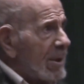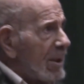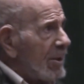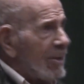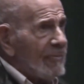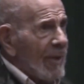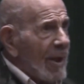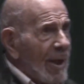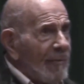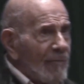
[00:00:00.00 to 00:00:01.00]
take care of
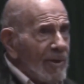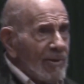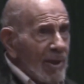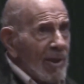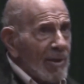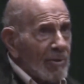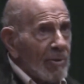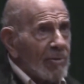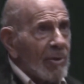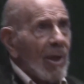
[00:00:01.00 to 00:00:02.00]
everything on
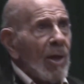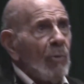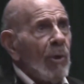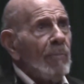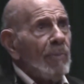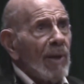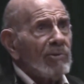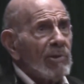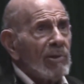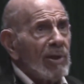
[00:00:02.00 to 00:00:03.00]
earth. We
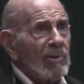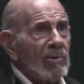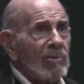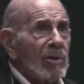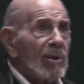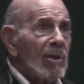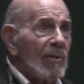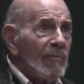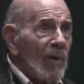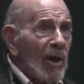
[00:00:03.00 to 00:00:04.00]
pledge allegiance to the
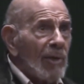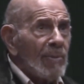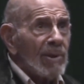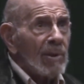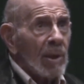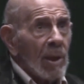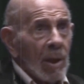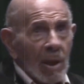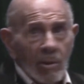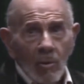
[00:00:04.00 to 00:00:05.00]
environment
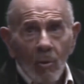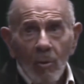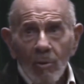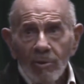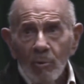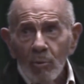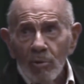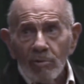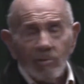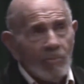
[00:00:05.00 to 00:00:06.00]
and all the
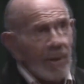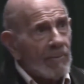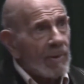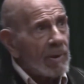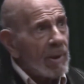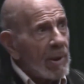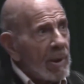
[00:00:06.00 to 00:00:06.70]
world's people.